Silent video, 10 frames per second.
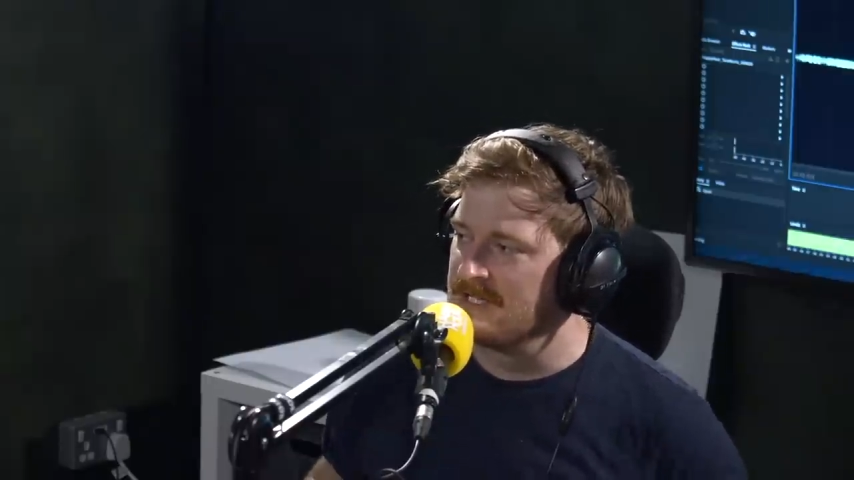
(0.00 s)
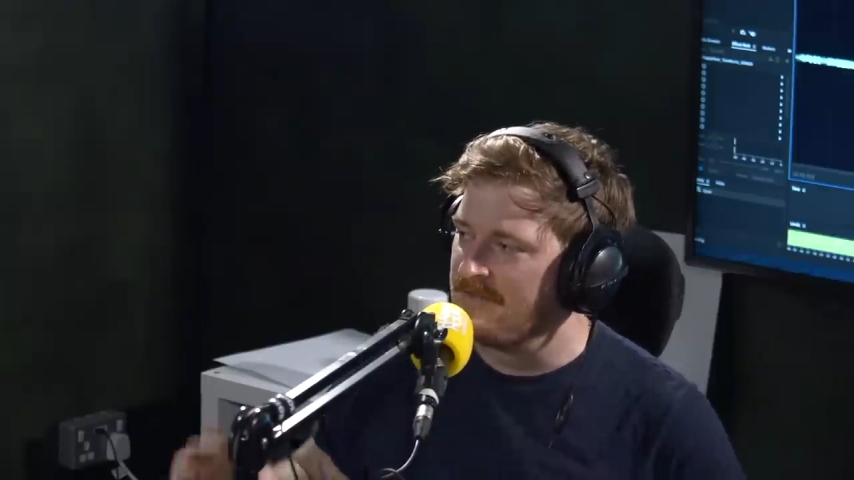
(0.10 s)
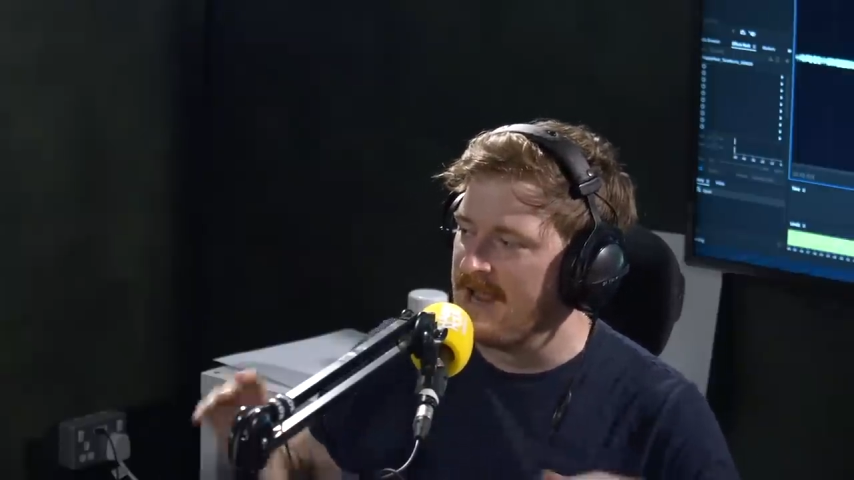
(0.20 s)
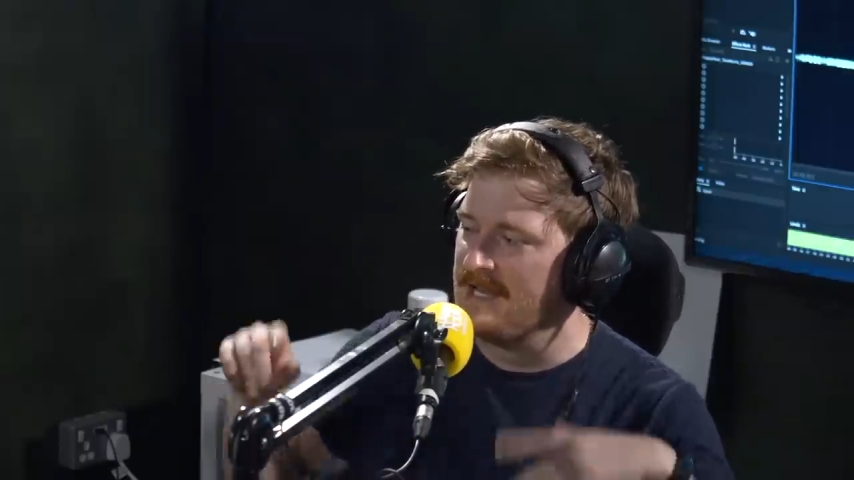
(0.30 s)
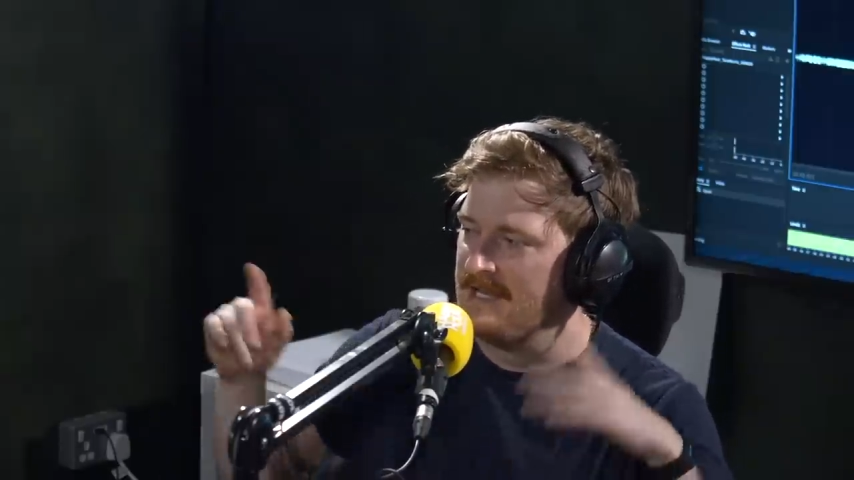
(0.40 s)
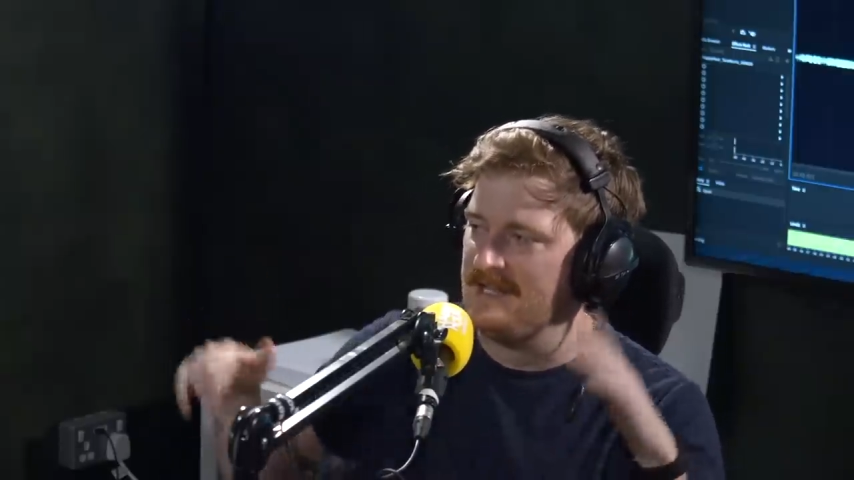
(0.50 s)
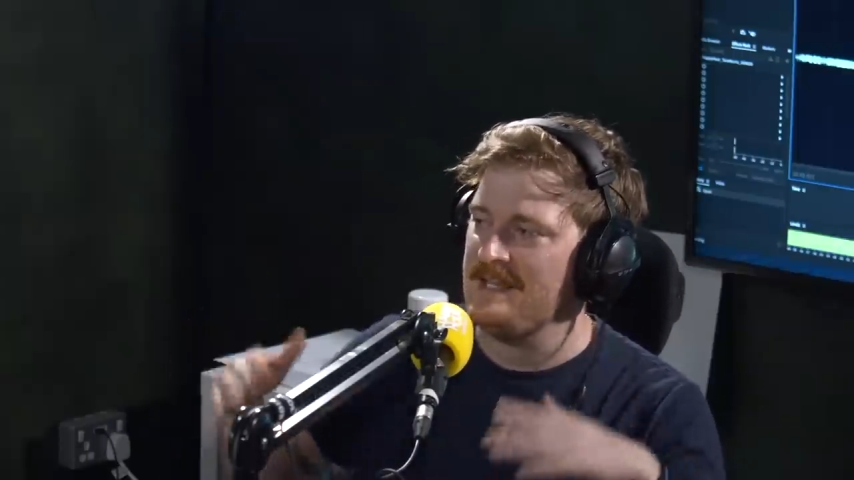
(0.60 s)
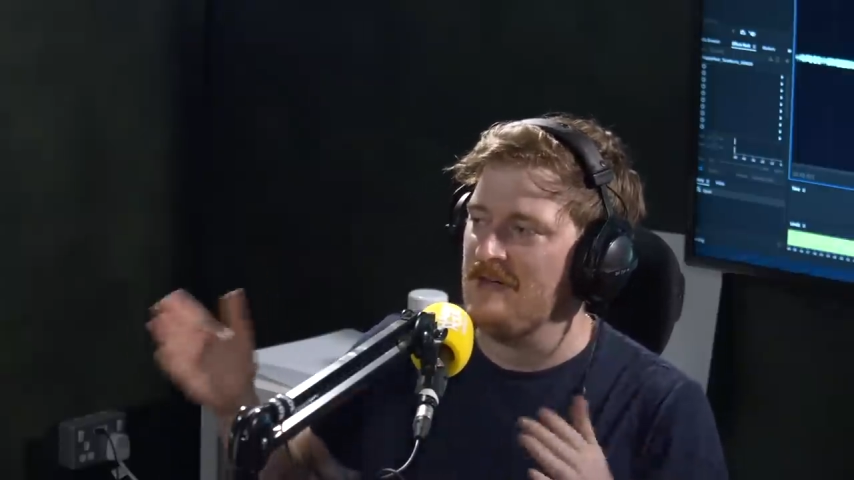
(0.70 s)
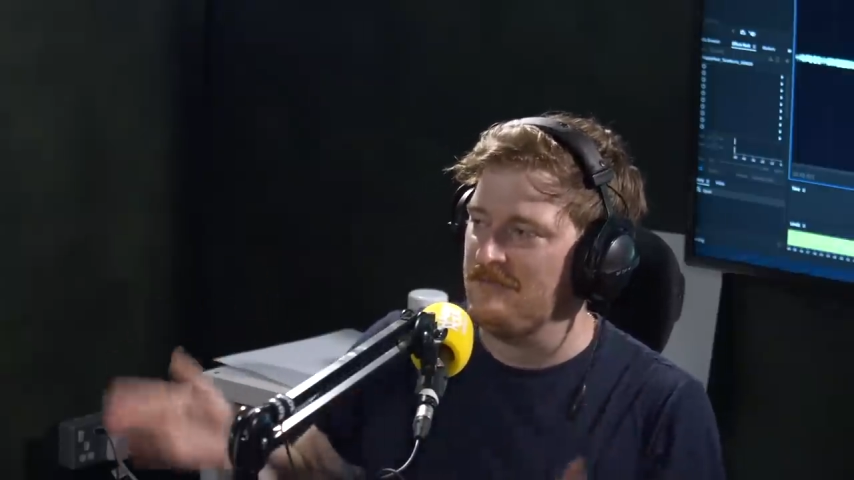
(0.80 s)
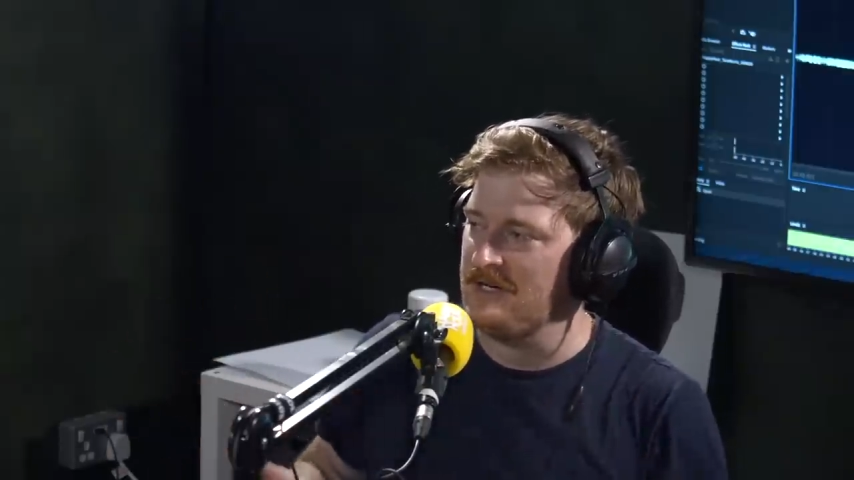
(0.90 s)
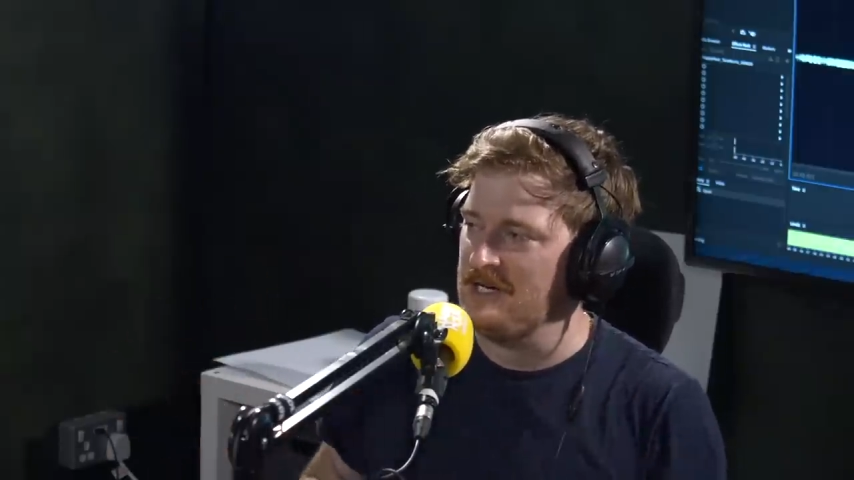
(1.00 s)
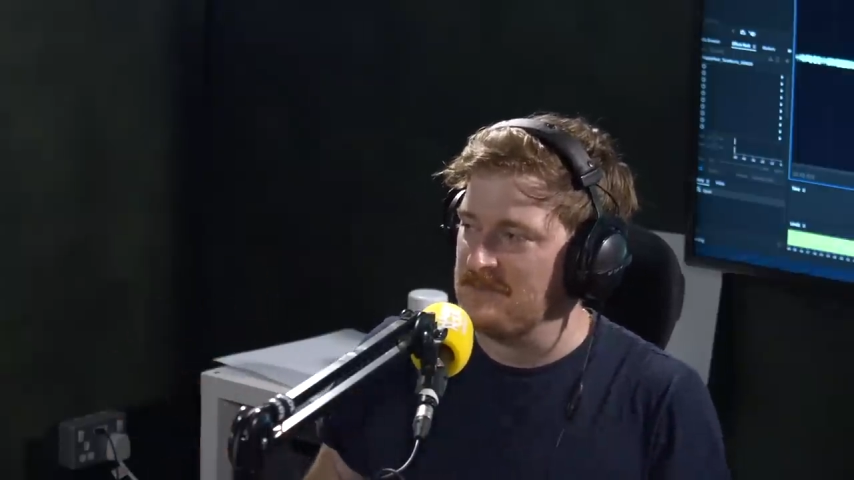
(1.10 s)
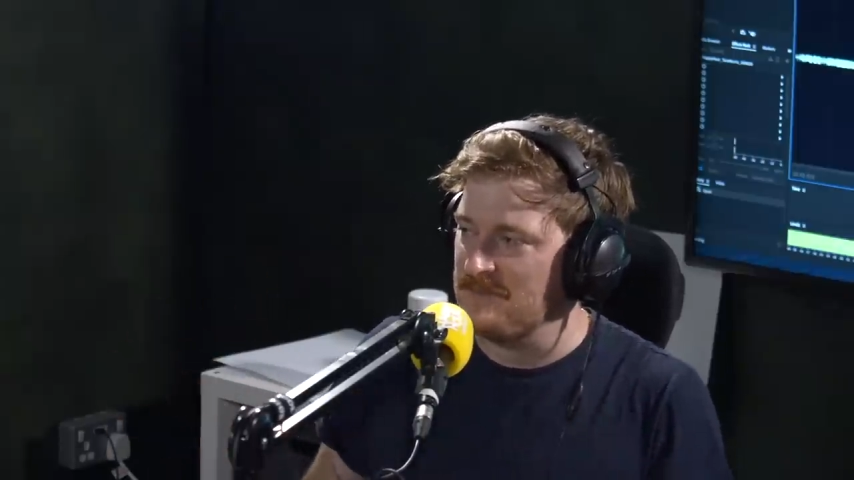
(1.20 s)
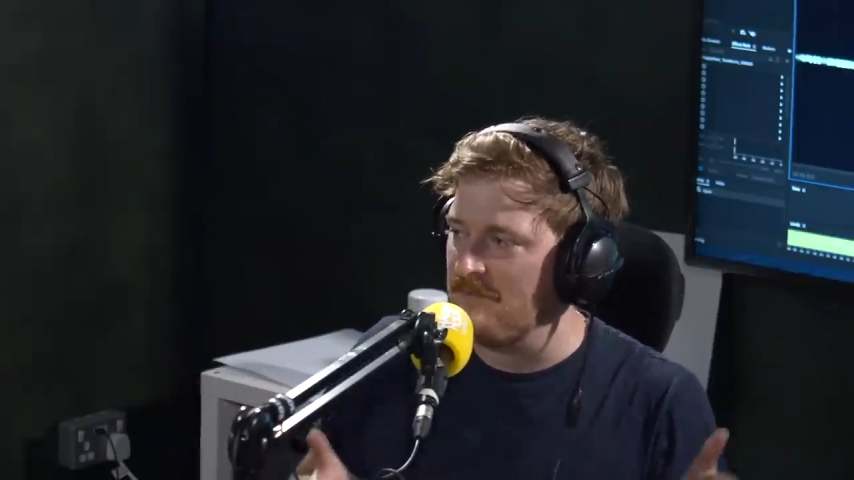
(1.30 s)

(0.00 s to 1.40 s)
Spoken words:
have edited it down for clips for